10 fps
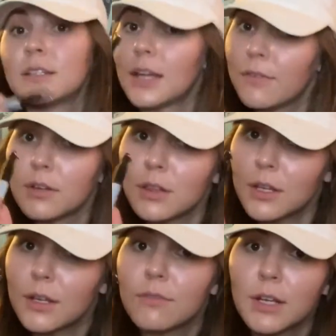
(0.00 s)

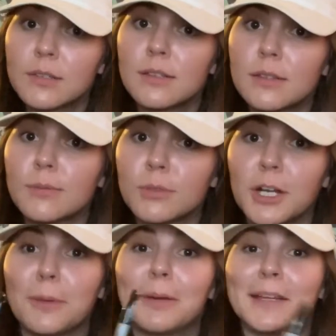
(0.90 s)
definitely invest in some
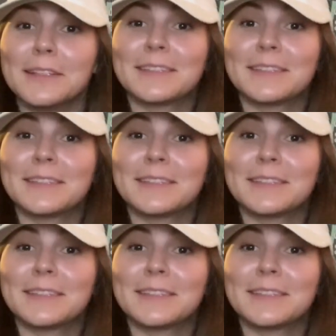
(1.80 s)
Sharpies.